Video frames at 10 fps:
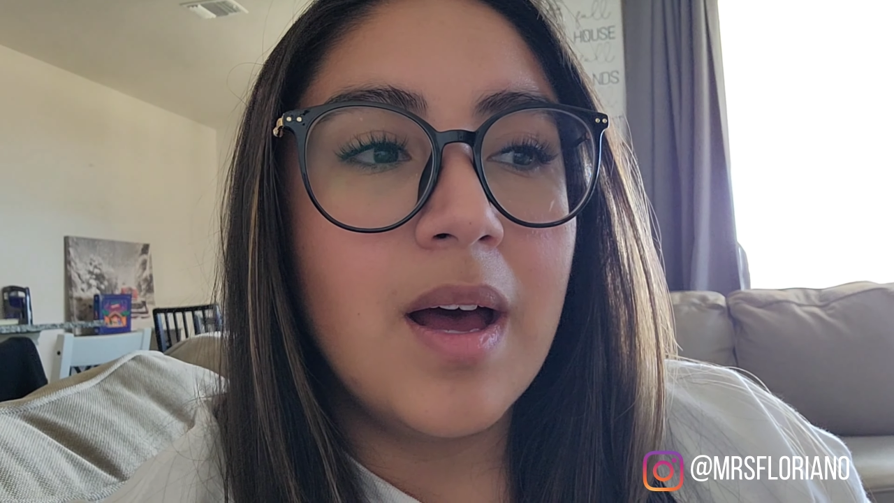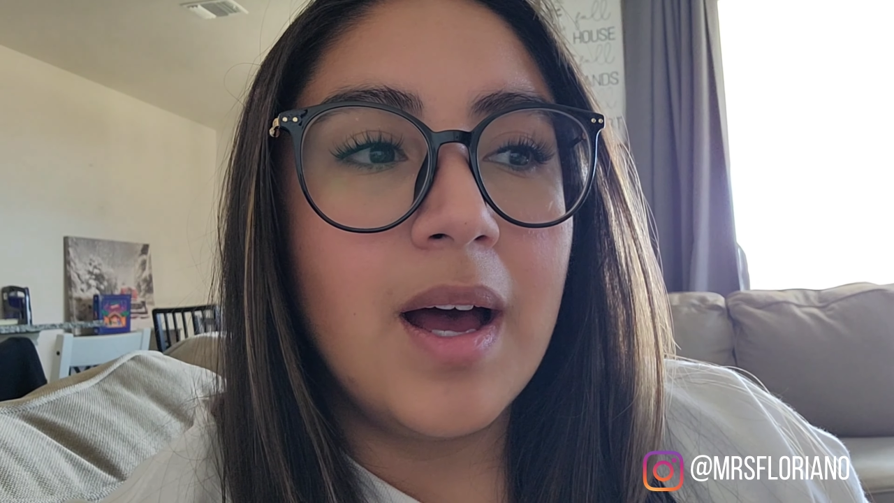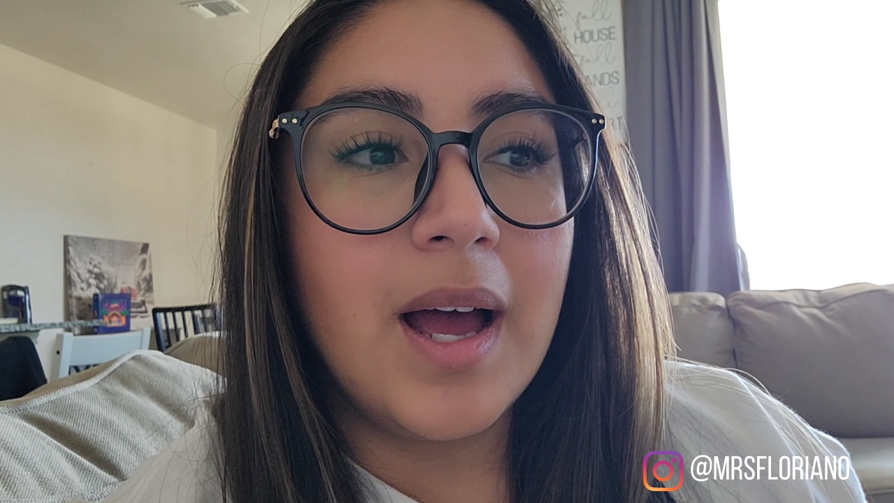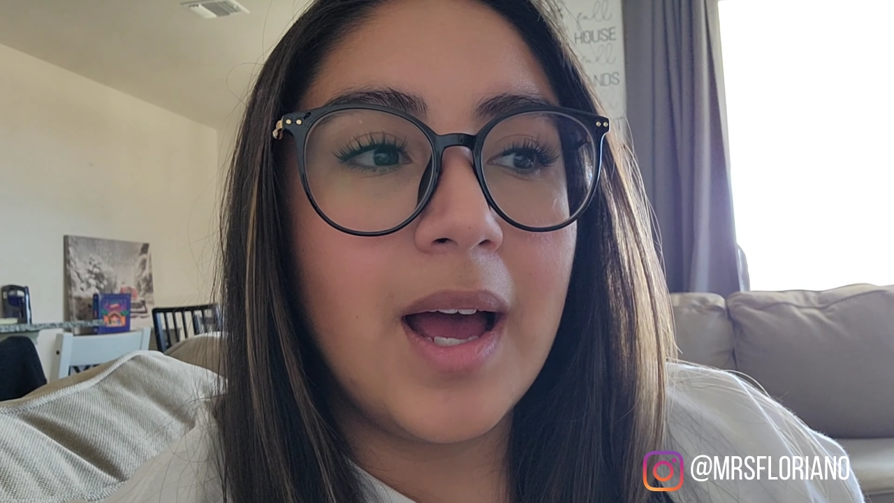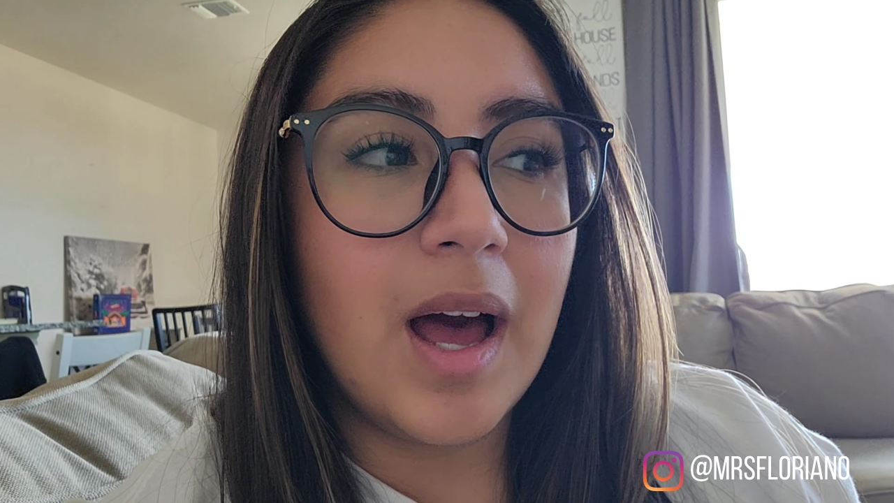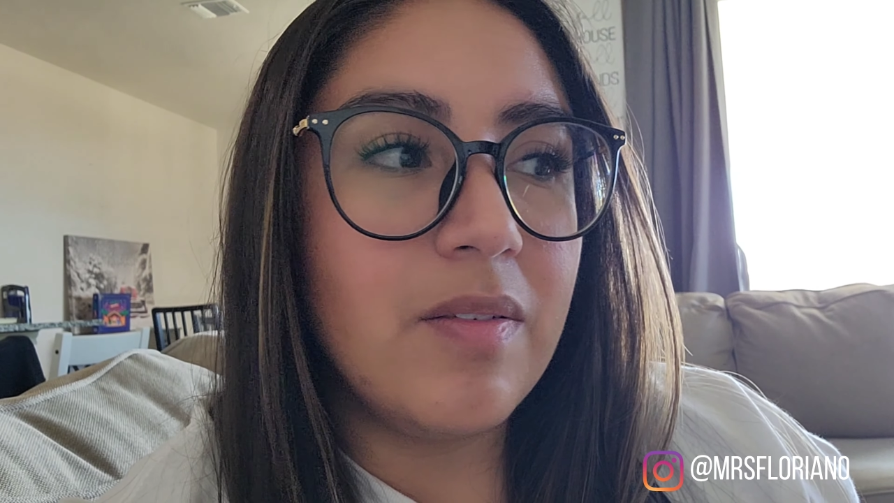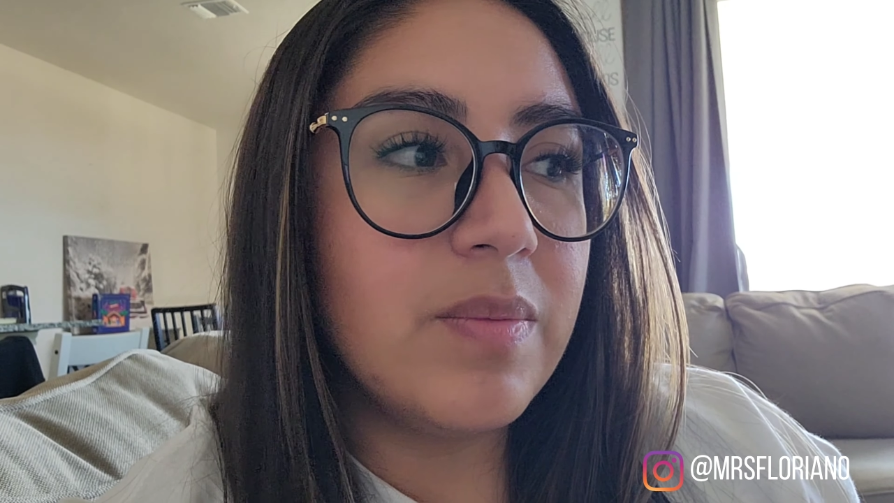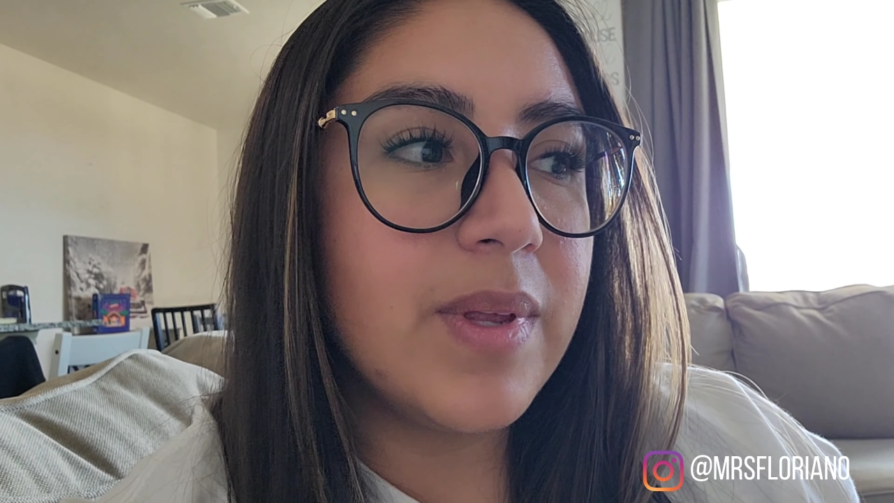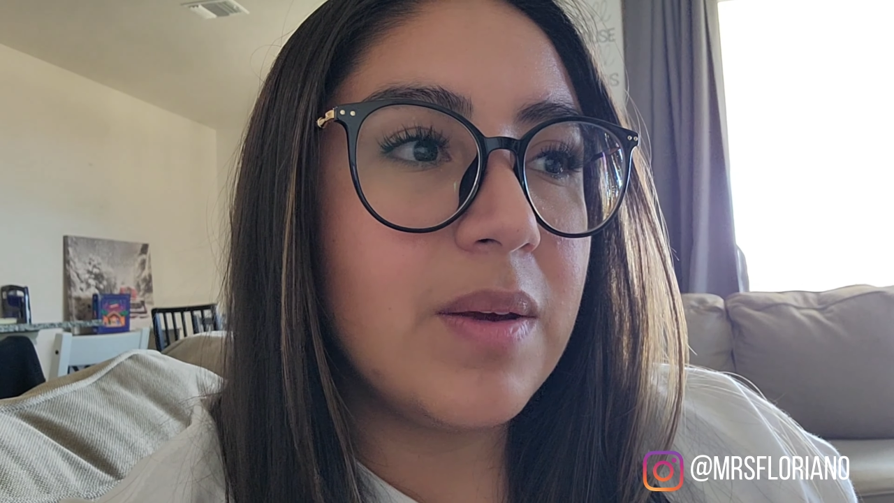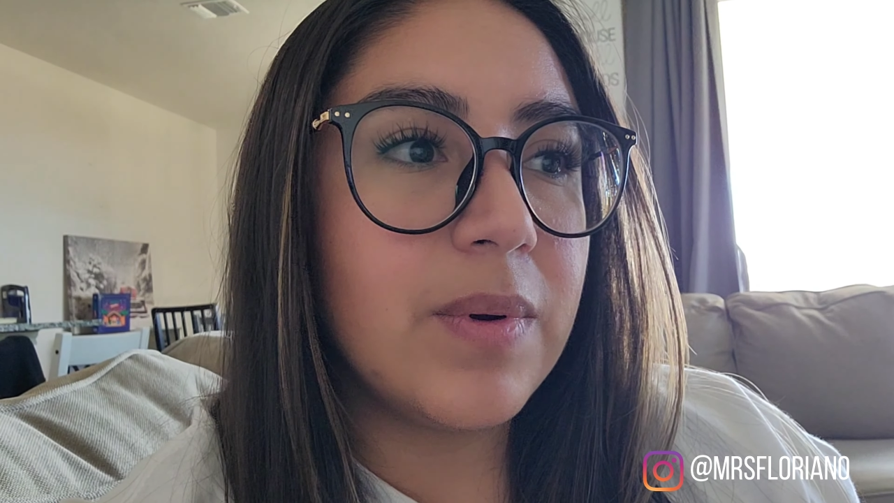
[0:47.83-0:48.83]
I
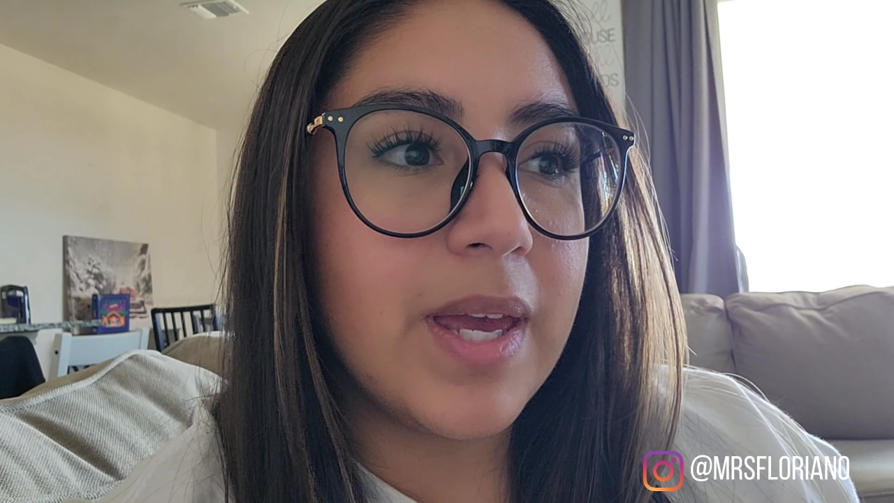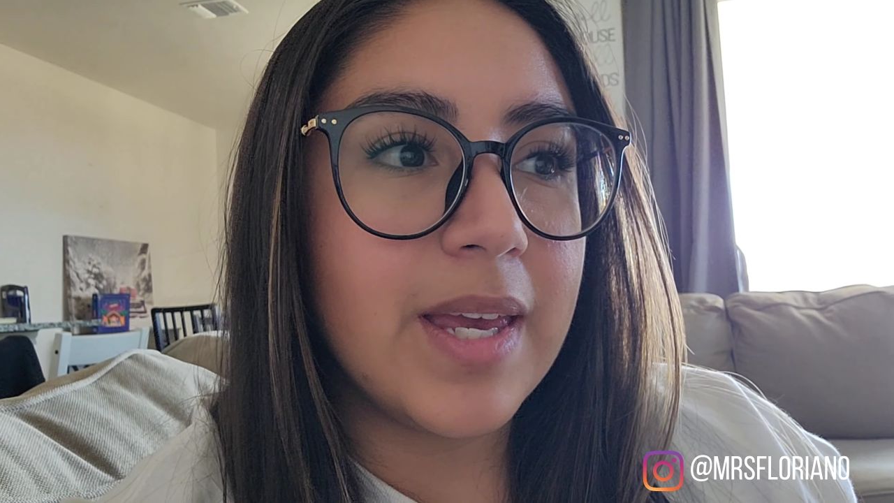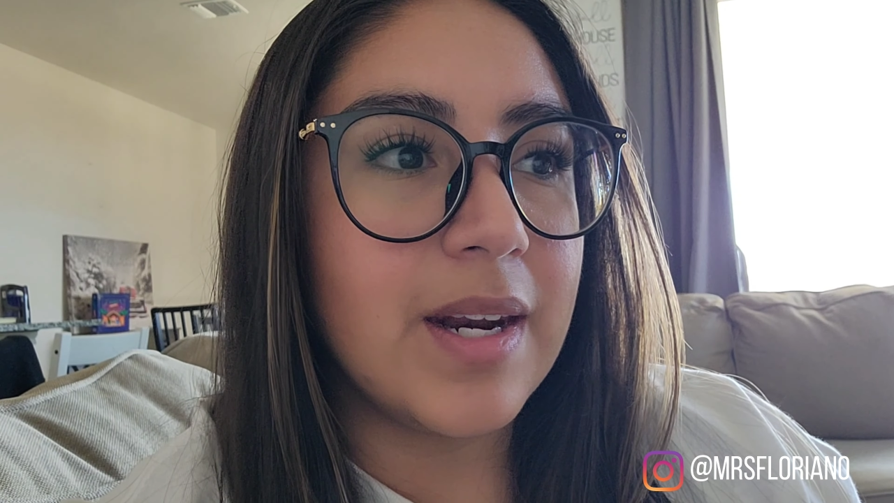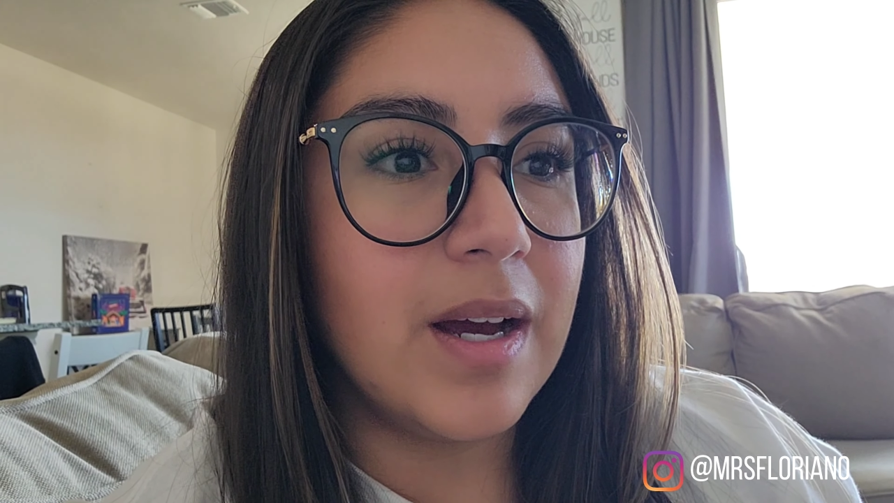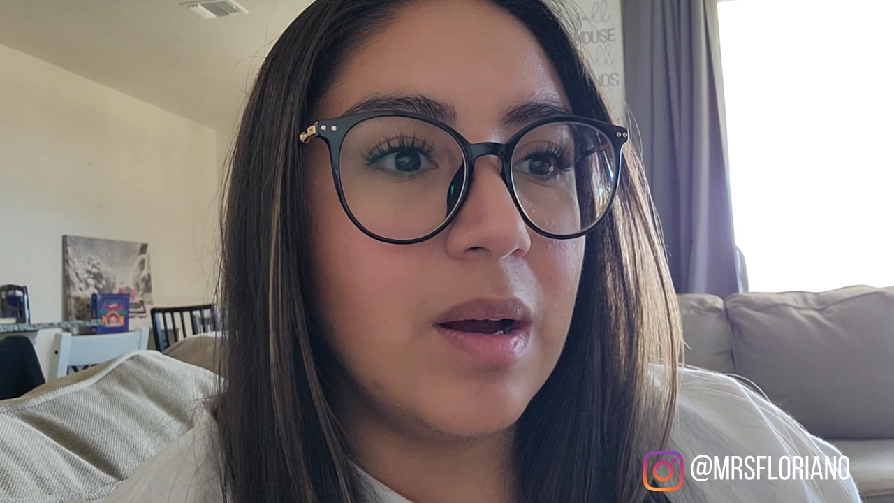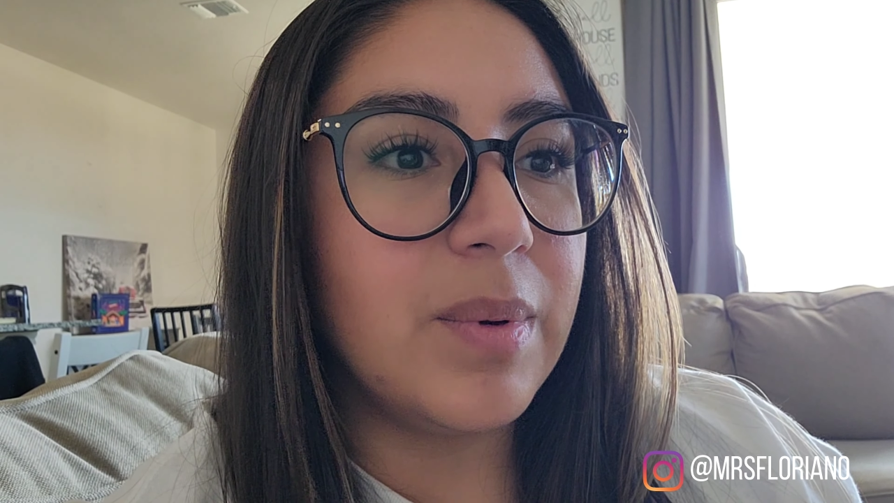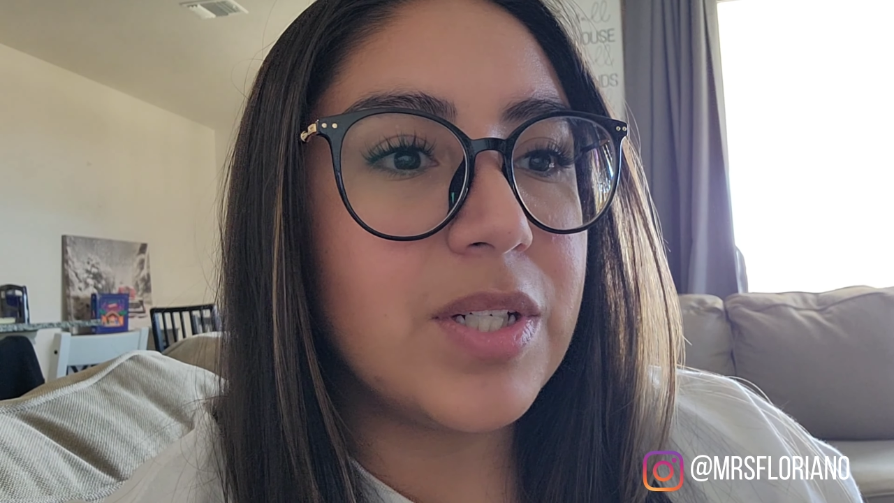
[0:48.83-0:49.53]
haven't been able to hang it up.